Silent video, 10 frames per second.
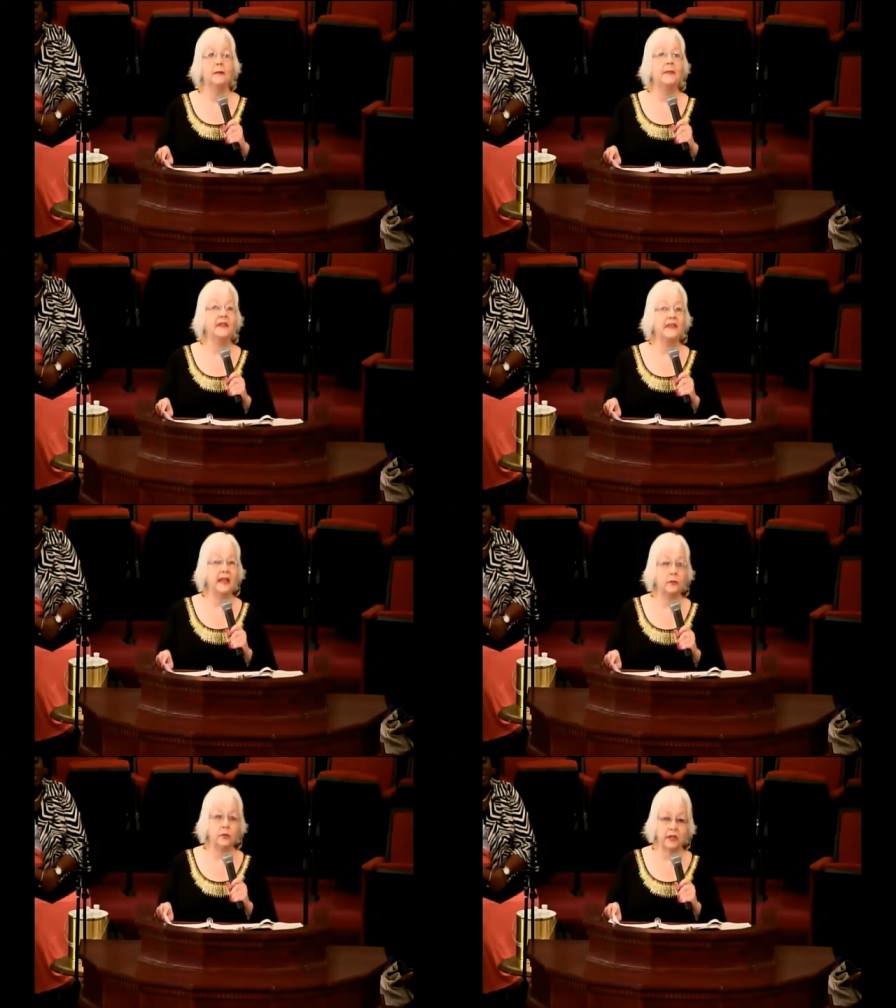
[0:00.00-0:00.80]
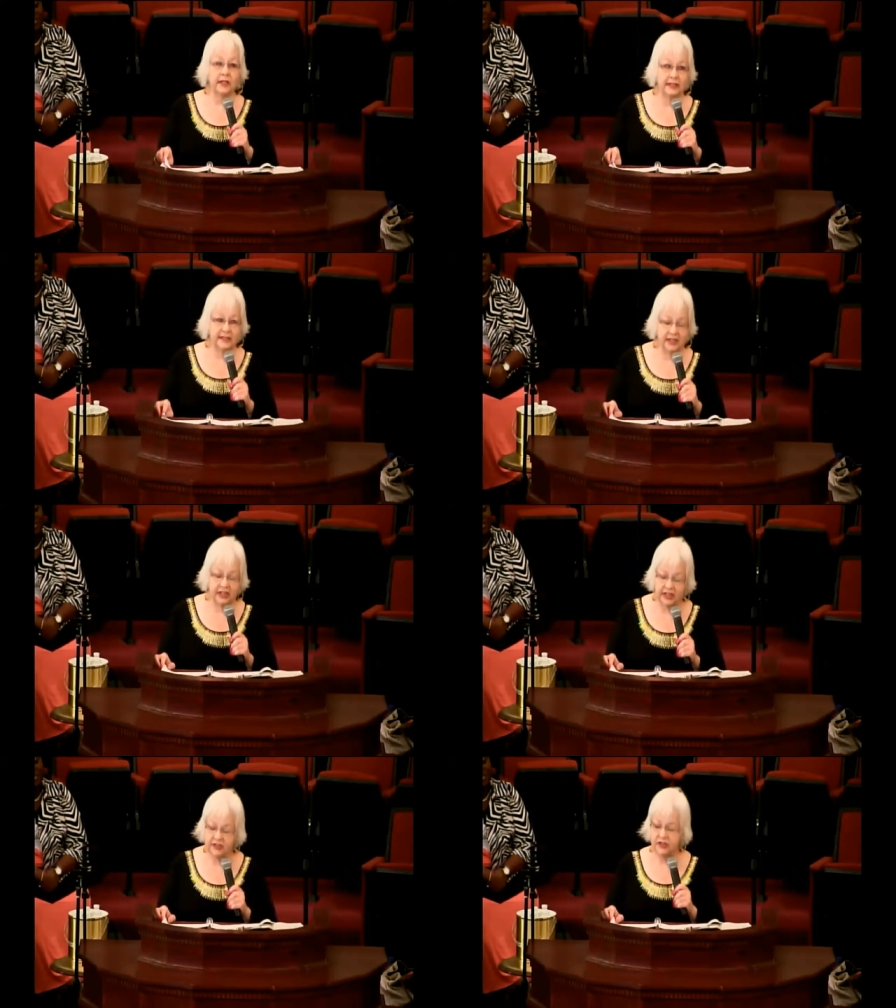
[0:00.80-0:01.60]
but they were
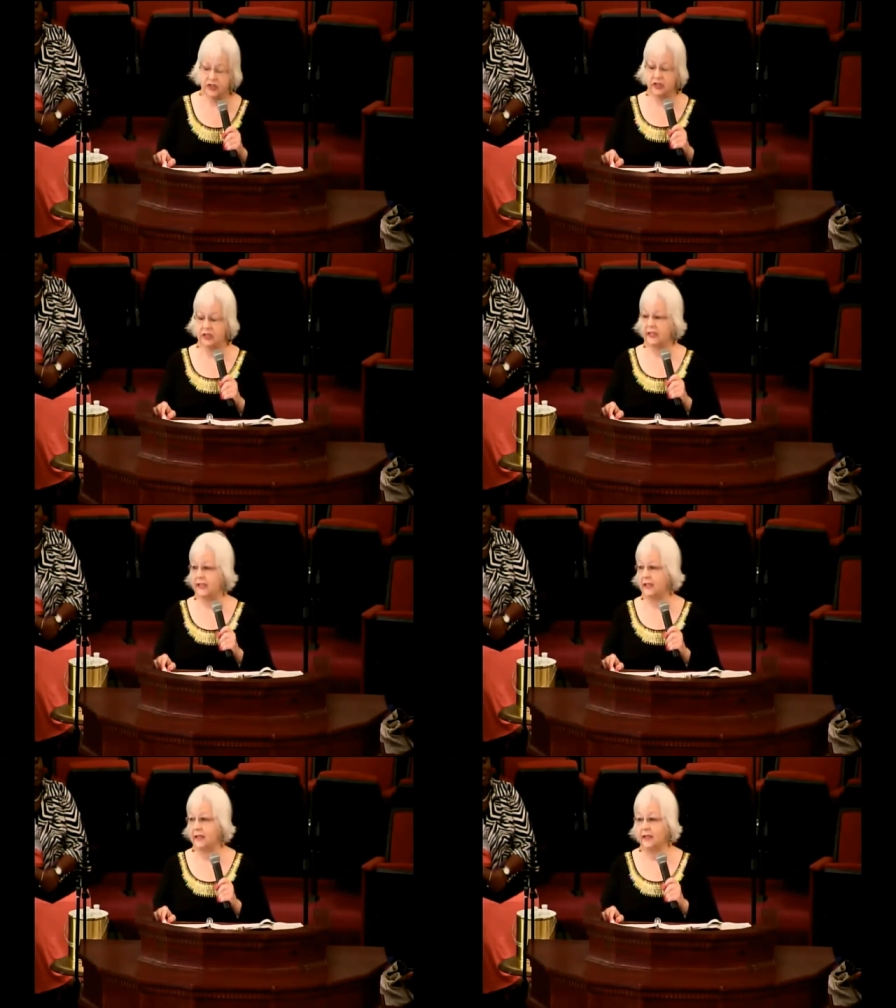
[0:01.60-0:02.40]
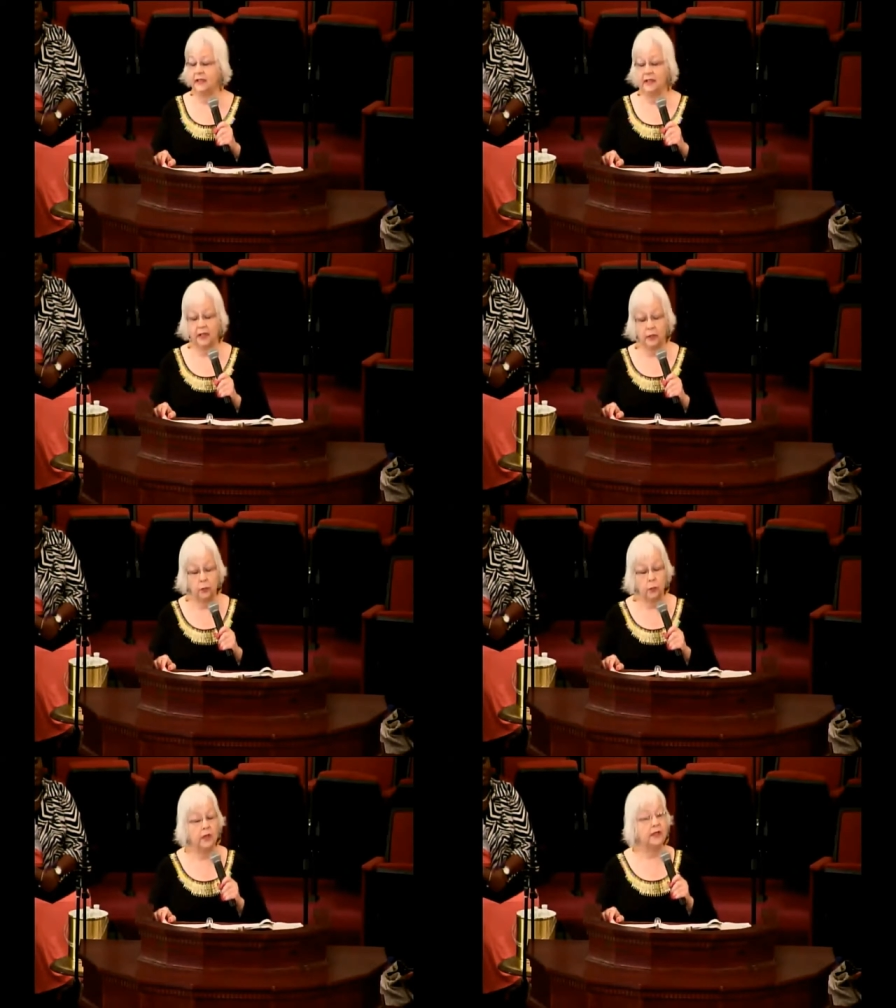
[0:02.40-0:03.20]
intentionally
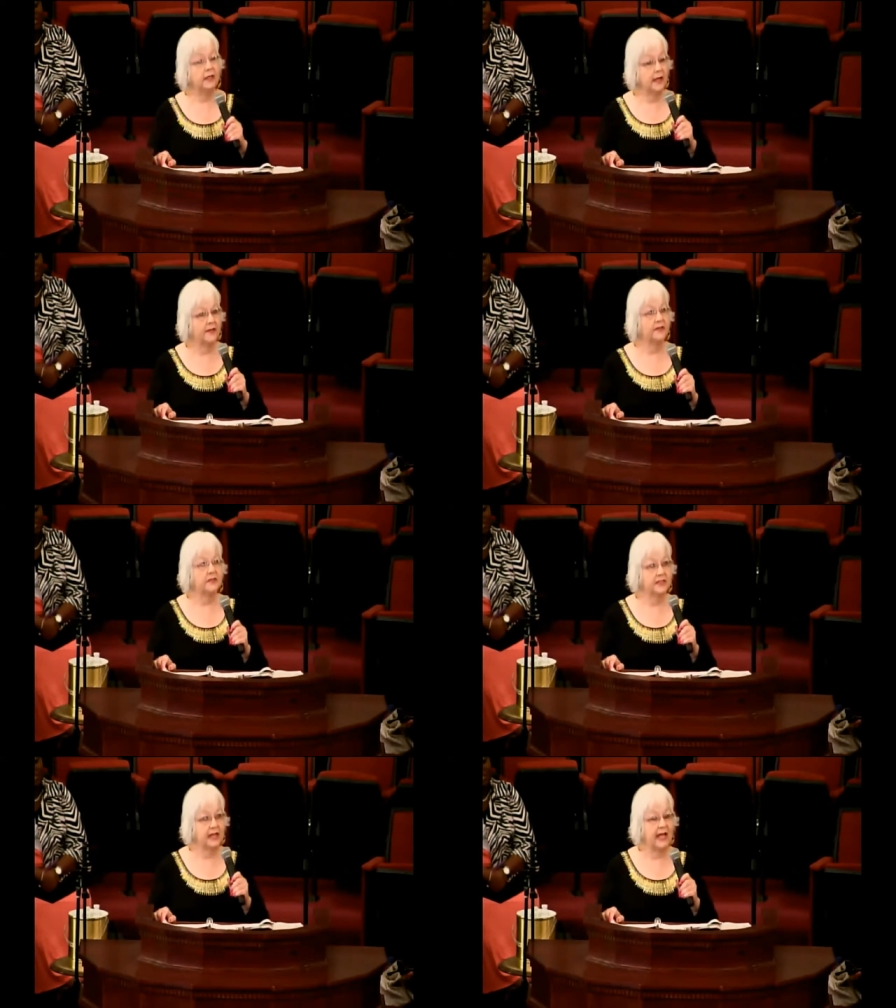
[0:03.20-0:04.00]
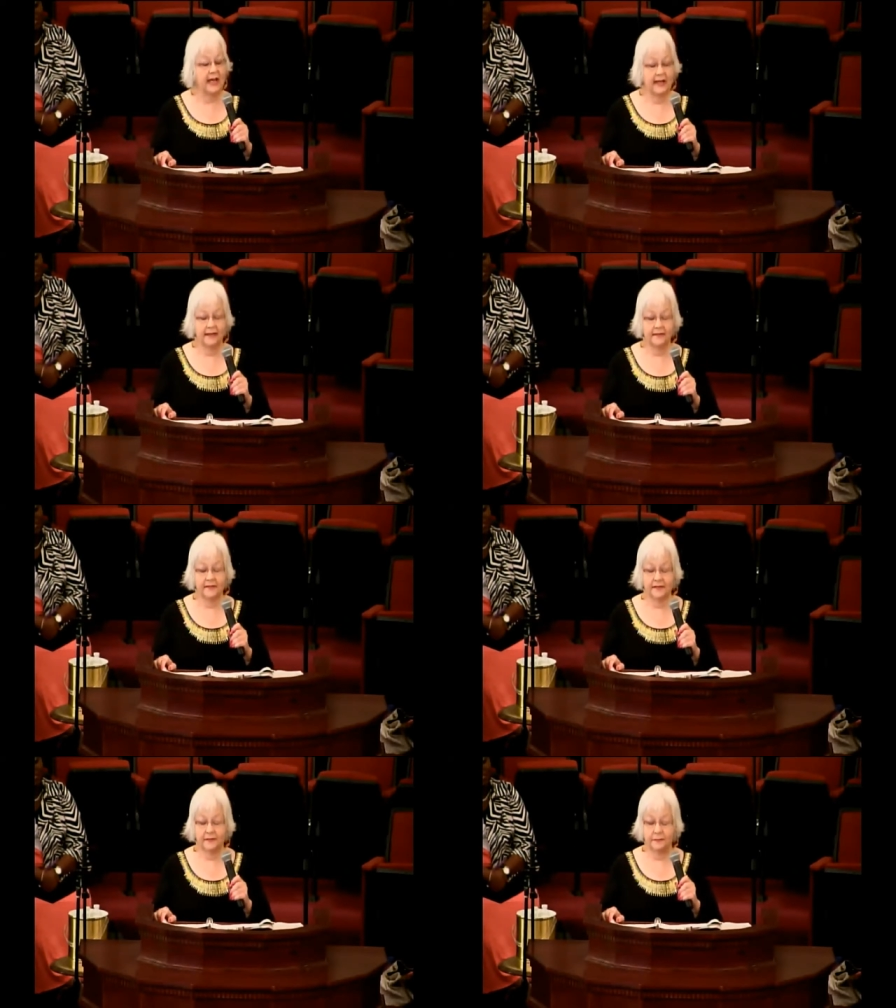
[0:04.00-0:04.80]
in one another's
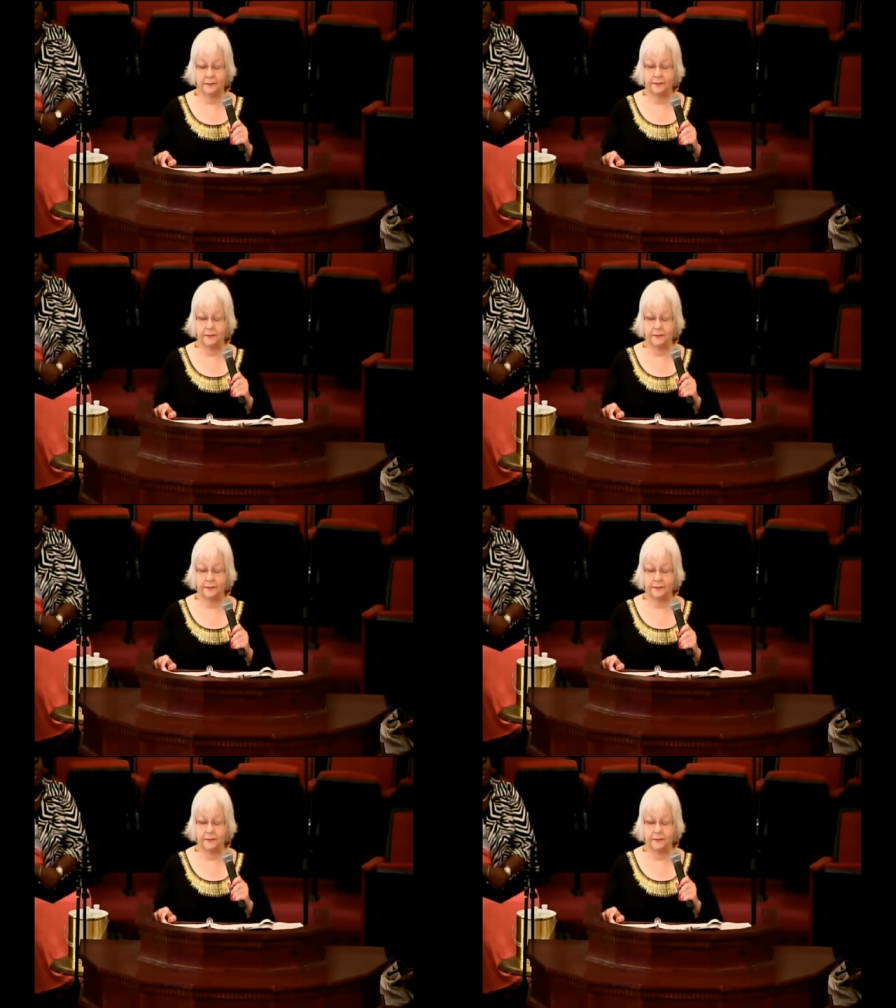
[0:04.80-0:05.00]
lives.